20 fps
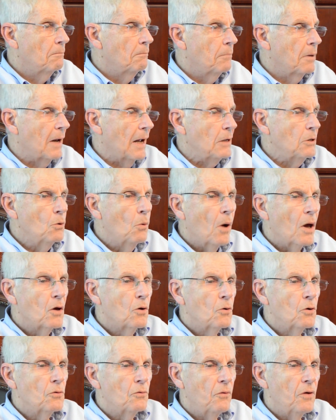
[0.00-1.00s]
but I knew I
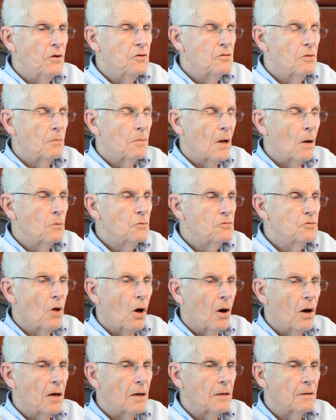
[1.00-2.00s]
couldn't reach him and I was
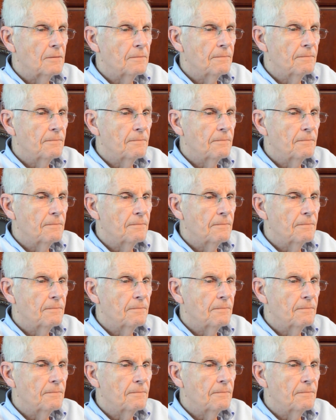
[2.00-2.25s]
dying.